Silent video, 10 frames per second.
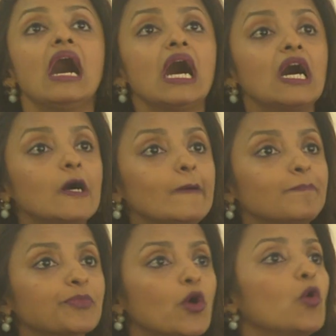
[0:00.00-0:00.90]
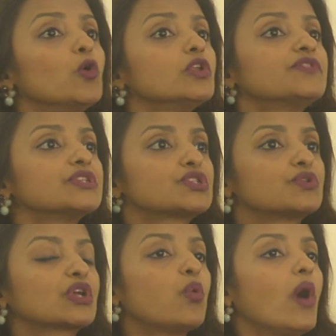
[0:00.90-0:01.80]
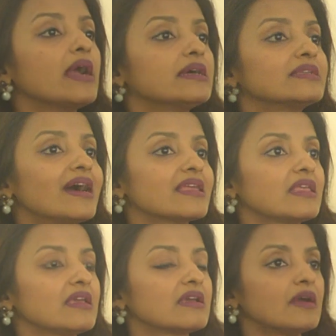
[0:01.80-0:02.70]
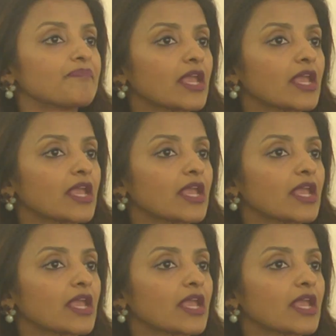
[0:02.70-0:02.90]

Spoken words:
All of this required, I think,